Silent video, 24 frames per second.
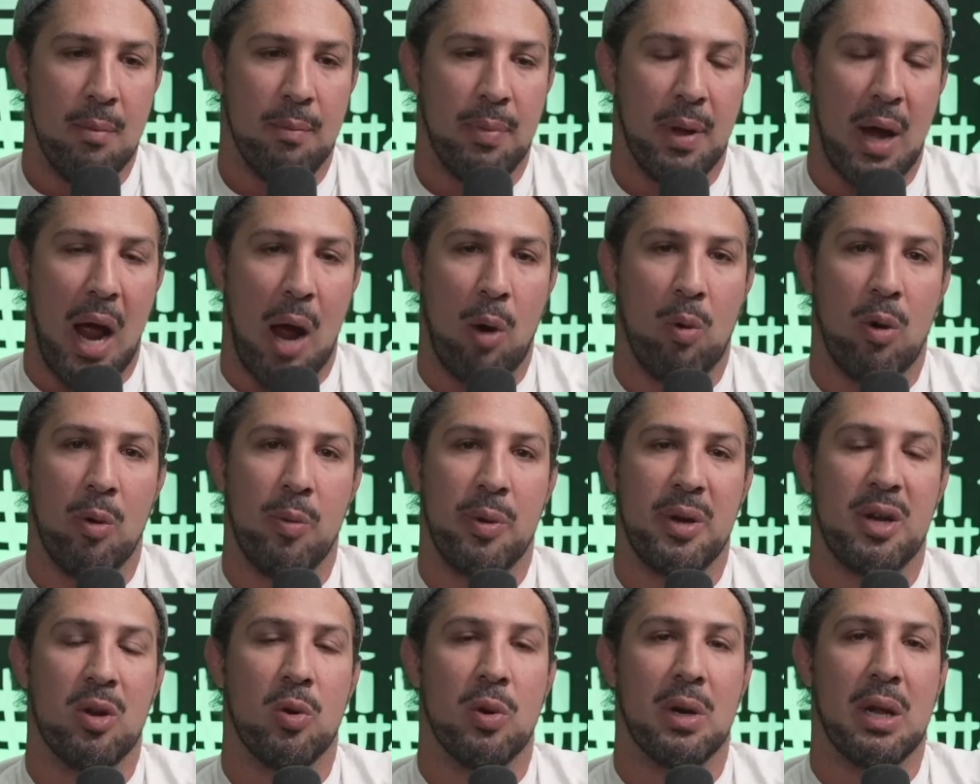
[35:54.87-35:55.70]
But I
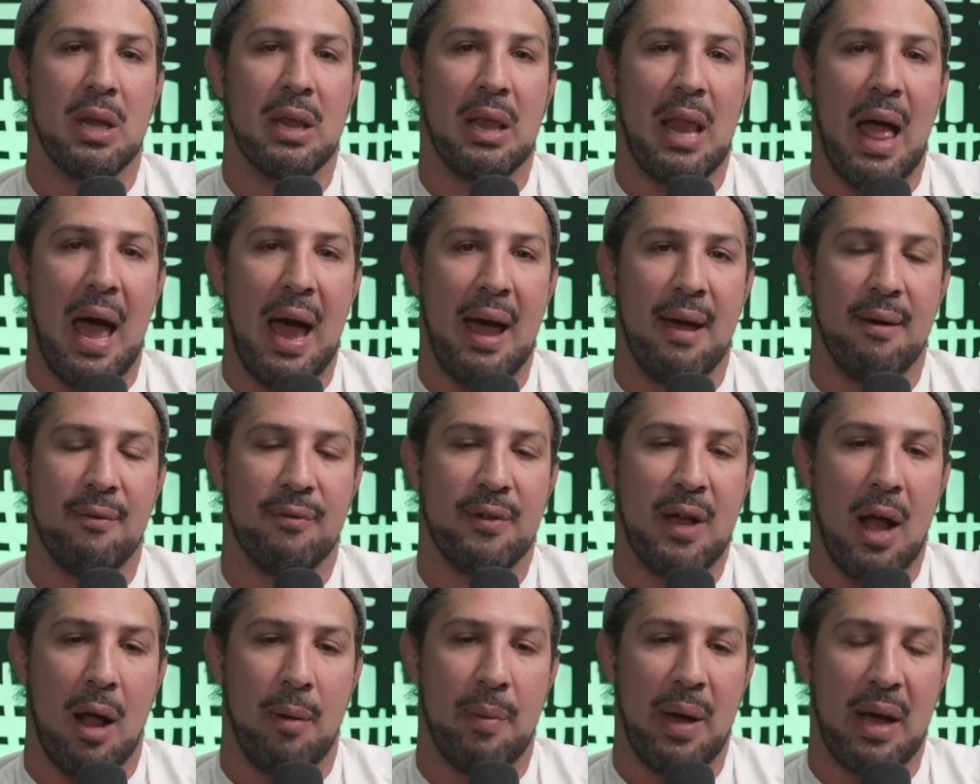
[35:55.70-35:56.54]
will be doing a
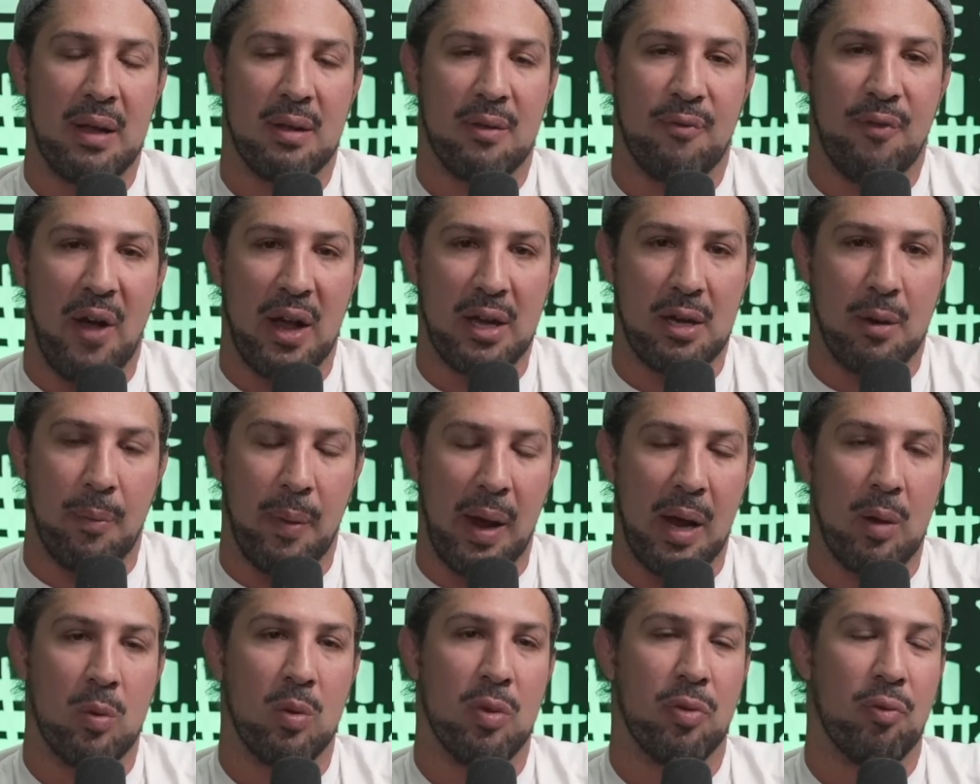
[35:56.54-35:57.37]
live Calabasas Fight
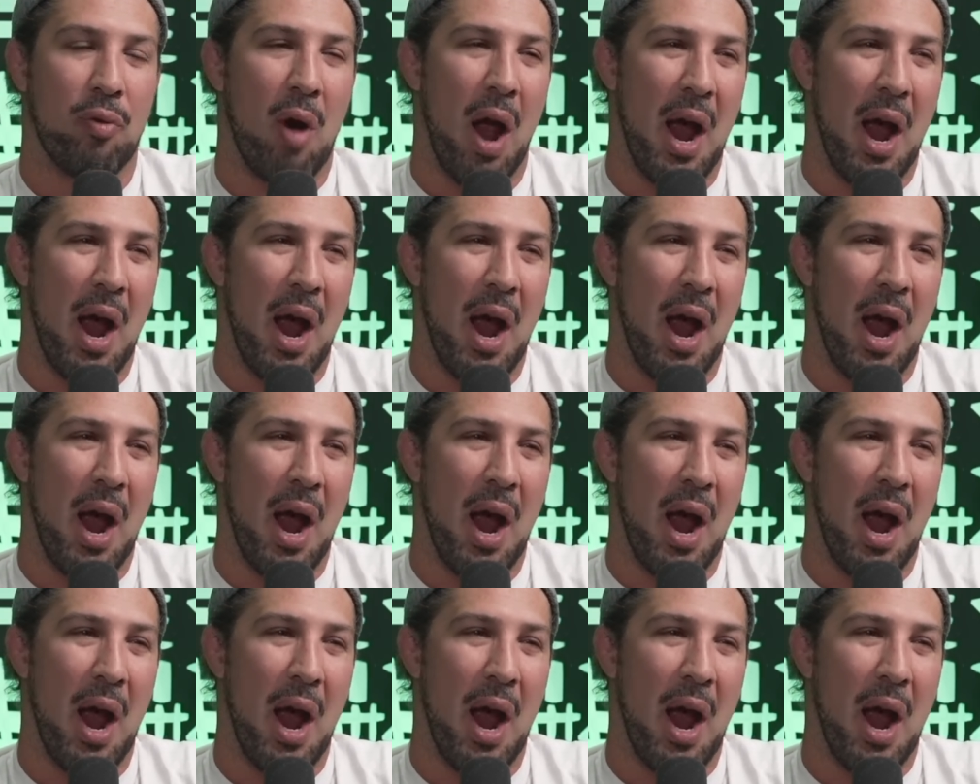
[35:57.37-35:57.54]
Companion with